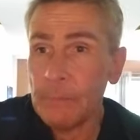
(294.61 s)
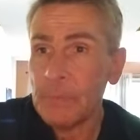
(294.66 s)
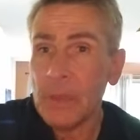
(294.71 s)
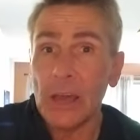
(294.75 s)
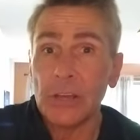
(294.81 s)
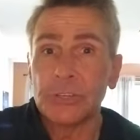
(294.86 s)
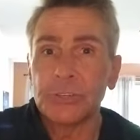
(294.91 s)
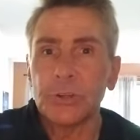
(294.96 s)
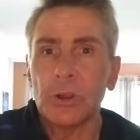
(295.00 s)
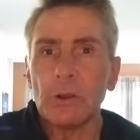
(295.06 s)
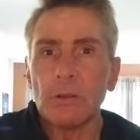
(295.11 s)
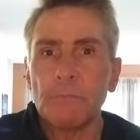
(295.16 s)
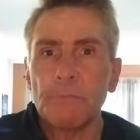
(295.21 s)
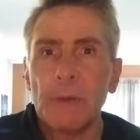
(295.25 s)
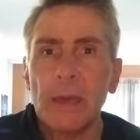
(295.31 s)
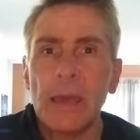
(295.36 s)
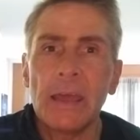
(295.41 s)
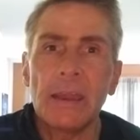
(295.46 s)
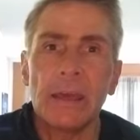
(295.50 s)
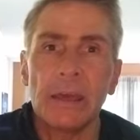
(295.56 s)
I started
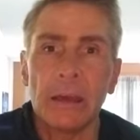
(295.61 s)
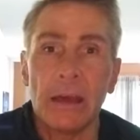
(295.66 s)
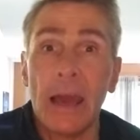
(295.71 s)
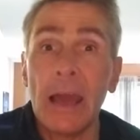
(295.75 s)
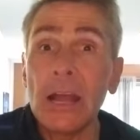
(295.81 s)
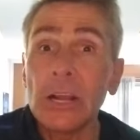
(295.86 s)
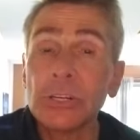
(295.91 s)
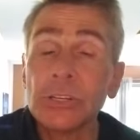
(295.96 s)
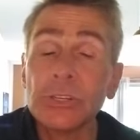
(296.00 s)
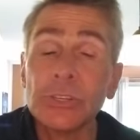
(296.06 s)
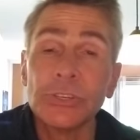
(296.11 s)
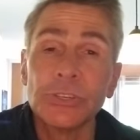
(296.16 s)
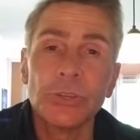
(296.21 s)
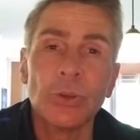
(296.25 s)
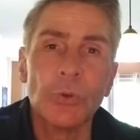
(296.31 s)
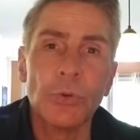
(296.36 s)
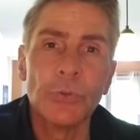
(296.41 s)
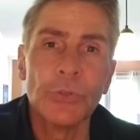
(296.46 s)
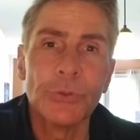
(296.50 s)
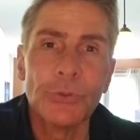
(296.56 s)
painting. I actually
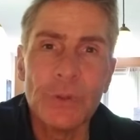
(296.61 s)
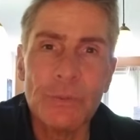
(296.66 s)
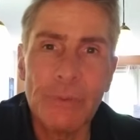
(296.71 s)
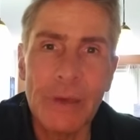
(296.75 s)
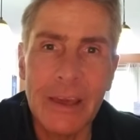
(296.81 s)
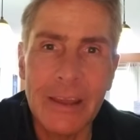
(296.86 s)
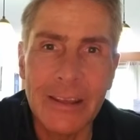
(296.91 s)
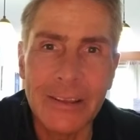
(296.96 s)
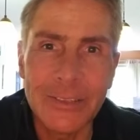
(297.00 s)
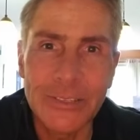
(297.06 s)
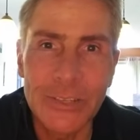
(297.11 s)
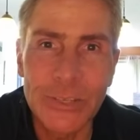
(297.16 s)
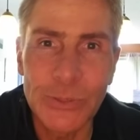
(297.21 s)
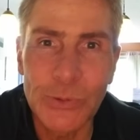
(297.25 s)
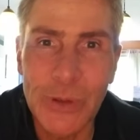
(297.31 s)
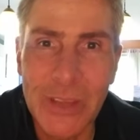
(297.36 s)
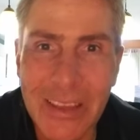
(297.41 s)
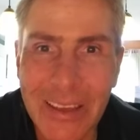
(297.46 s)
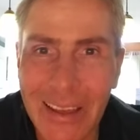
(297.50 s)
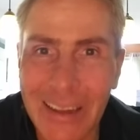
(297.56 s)
sold three paintings this
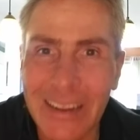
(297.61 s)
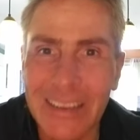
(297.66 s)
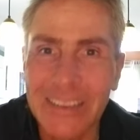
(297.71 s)
weekend,